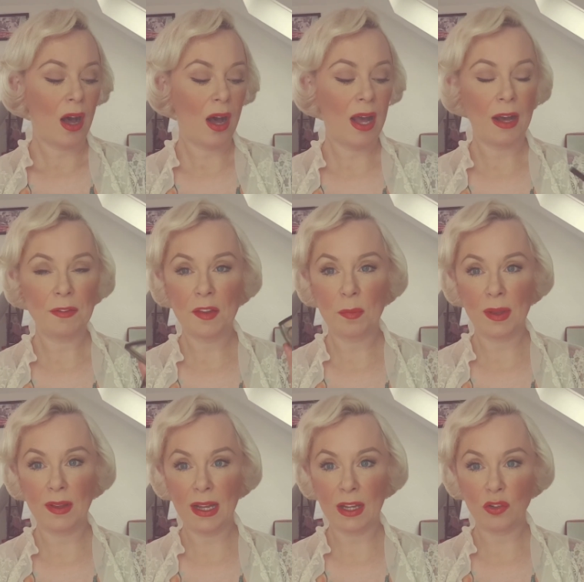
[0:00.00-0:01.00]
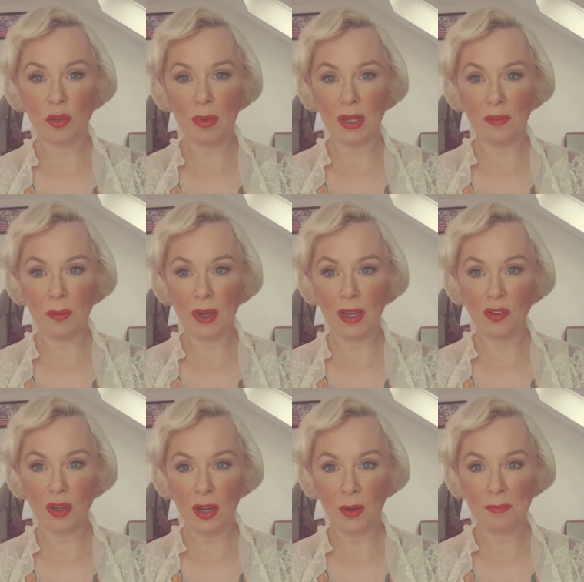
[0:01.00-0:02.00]
I have to spend the extra money for my
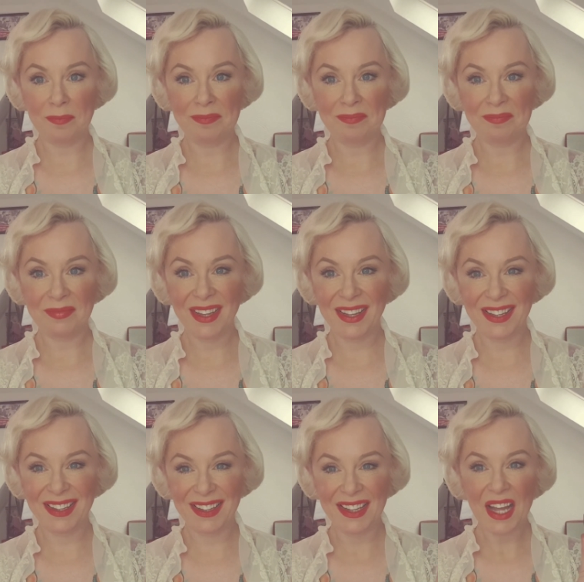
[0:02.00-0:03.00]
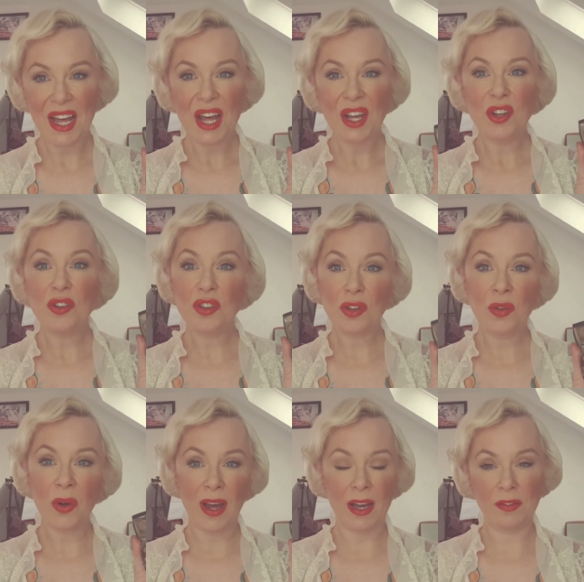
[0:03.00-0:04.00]
eyeshadow. You do
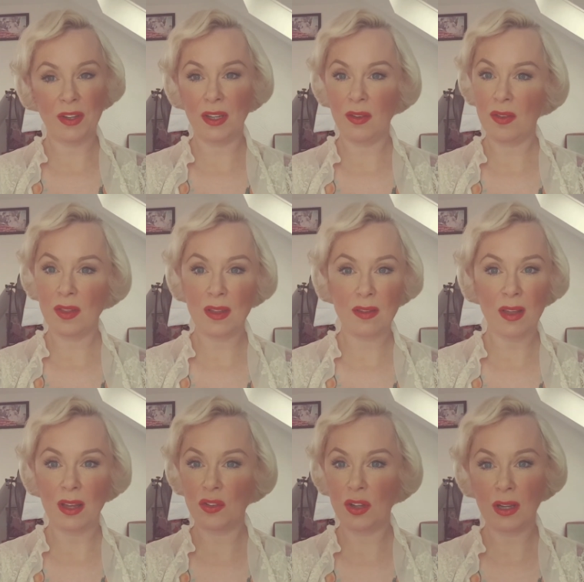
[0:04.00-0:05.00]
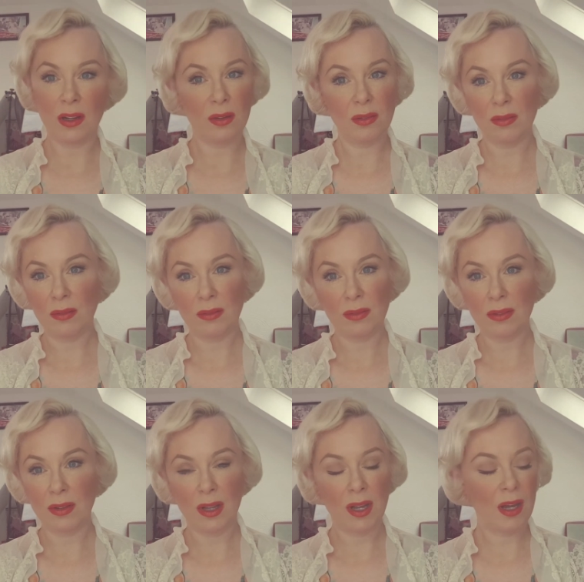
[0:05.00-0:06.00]
not have to use this eyeshadow.
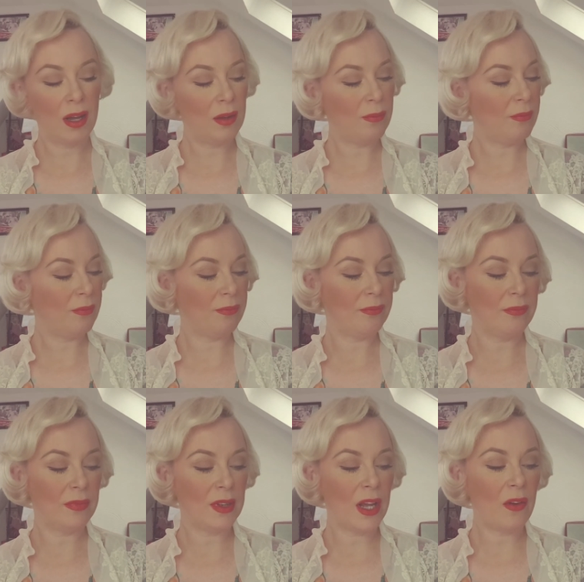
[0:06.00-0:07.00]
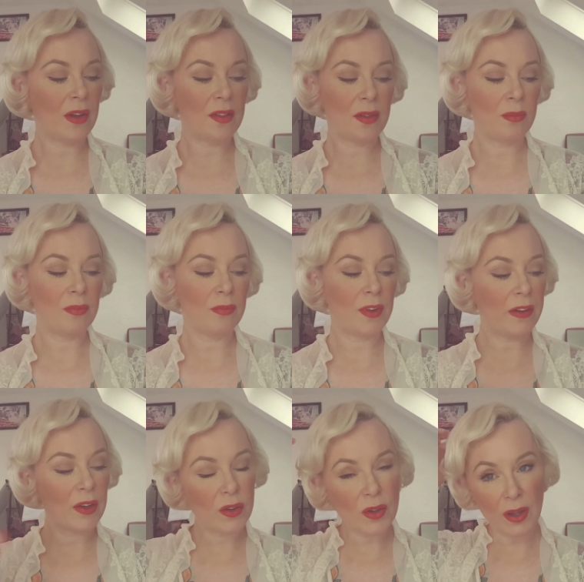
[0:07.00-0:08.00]
There are some
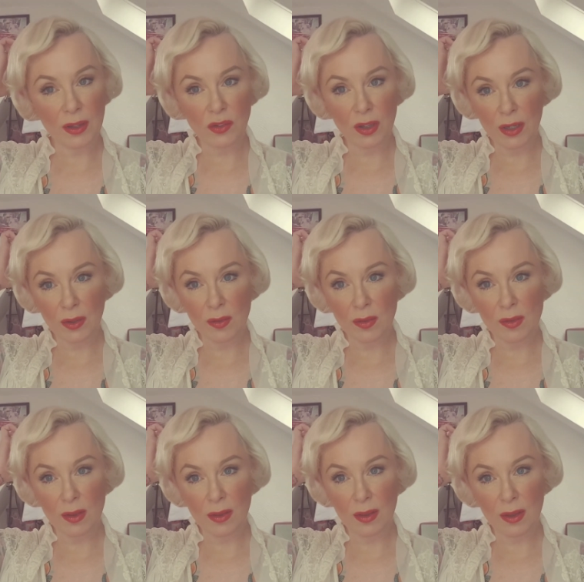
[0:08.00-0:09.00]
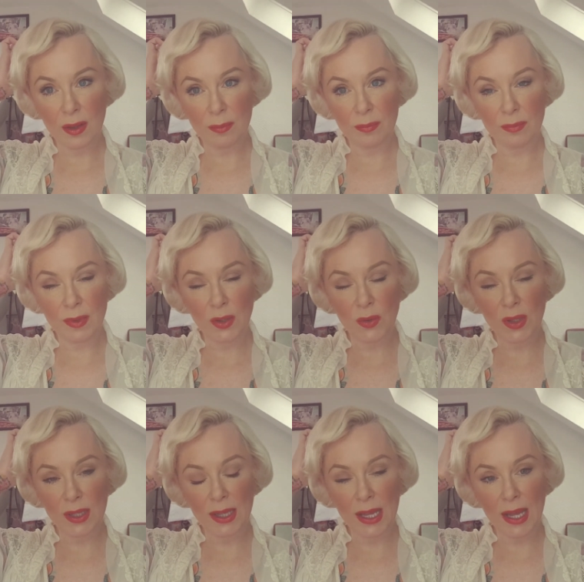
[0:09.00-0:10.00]
very good eyeshadows that you
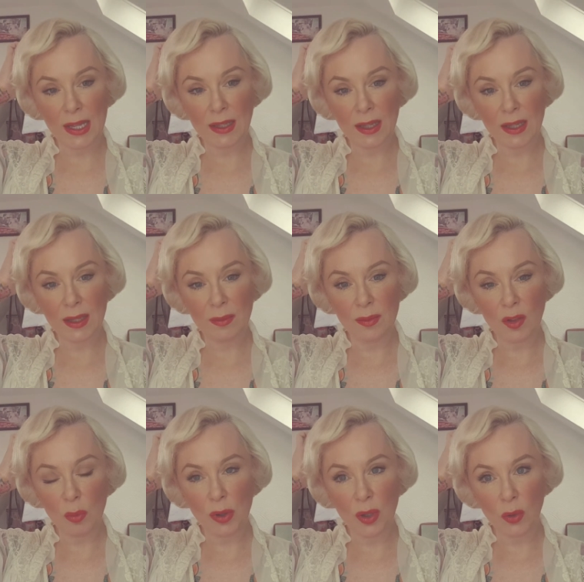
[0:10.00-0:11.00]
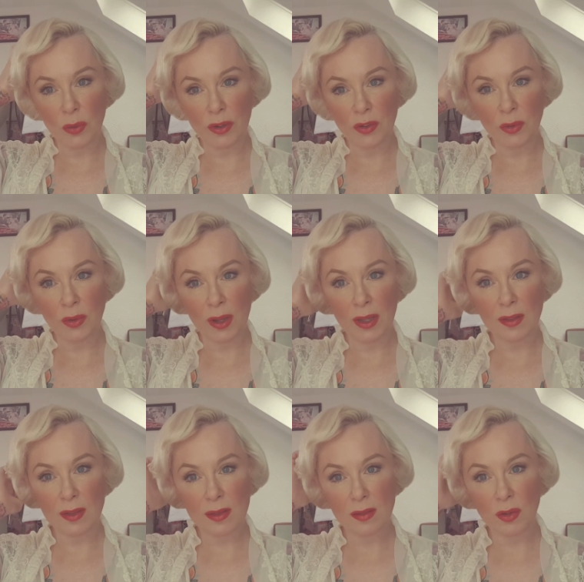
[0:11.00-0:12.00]
can get. Soap and Glory do
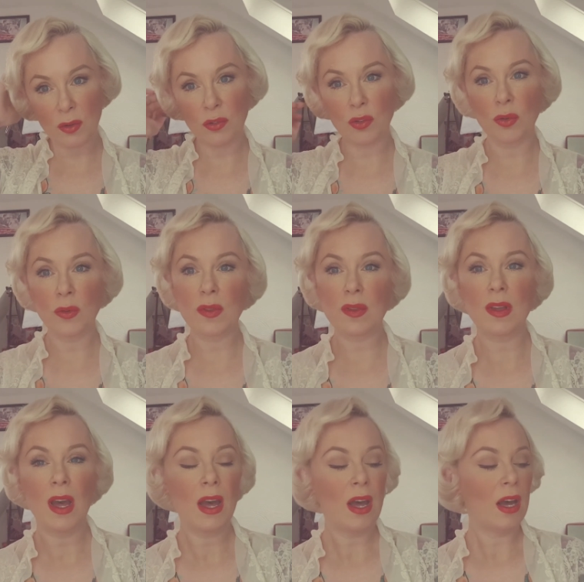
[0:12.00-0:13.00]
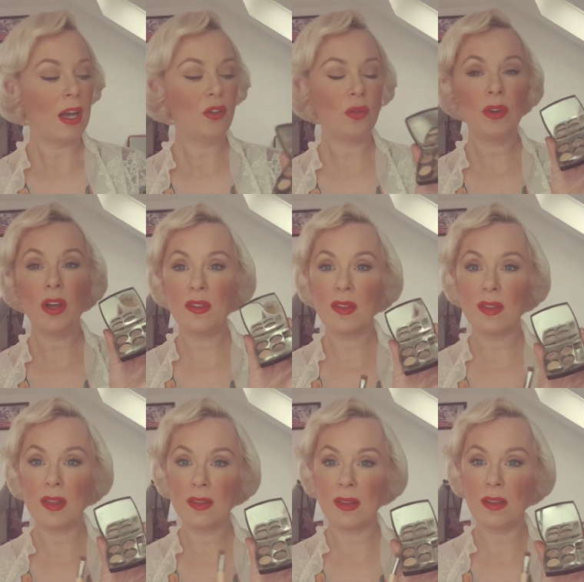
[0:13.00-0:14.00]
nice neutrals. As you'll notice,
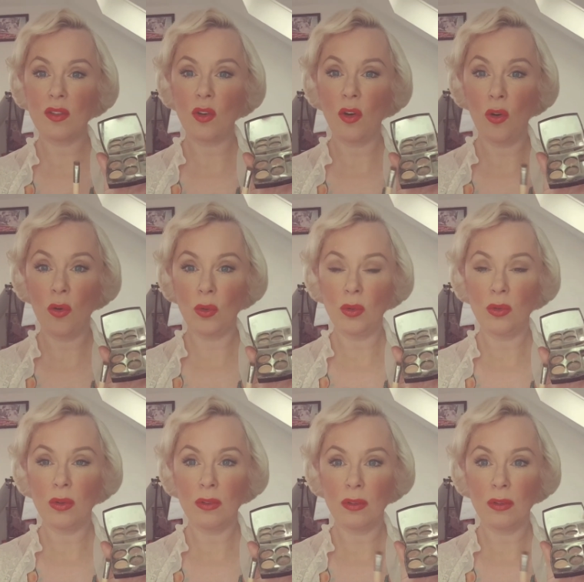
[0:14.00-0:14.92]
this is all